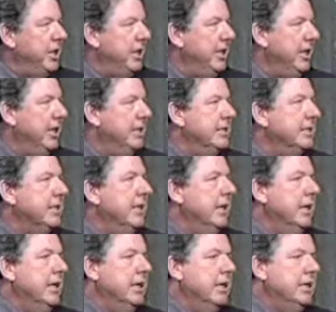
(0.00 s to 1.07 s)
I think is
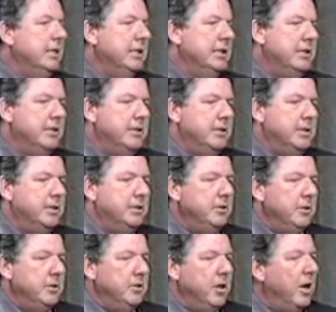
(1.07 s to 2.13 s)

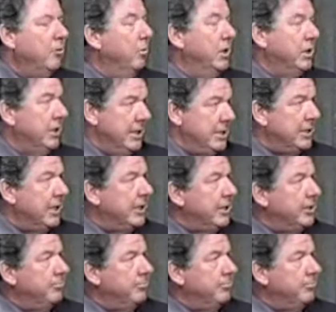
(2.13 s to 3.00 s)
not realistic.